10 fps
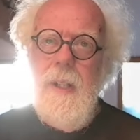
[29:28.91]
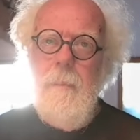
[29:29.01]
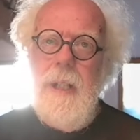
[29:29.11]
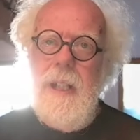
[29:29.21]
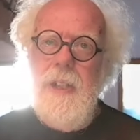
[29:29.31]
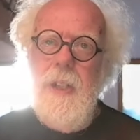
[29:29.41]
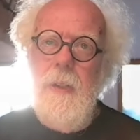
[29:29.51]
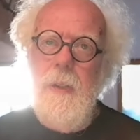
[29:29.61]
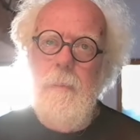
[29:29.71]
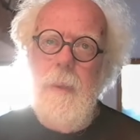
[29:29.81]
being
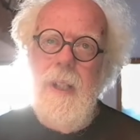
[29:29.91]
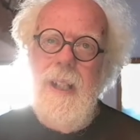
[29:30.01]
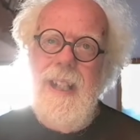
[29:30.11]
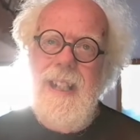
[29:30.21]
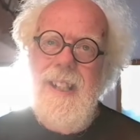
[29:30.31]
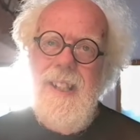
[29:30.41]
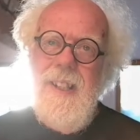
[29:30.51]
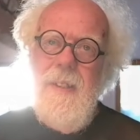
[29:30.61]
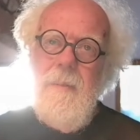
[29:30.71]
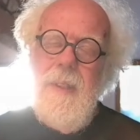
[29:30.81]
told by
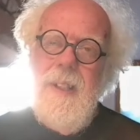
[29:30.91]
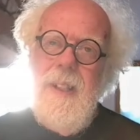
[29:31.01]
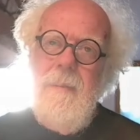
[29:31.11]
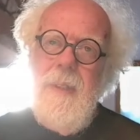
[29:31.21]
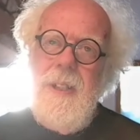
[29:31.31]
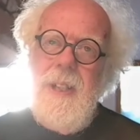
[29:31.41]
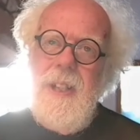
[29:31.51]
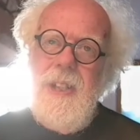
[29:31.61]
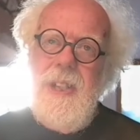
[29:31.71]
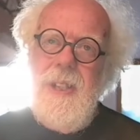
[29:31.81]
a
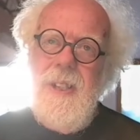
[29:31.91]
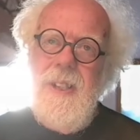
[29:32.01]
Dutch,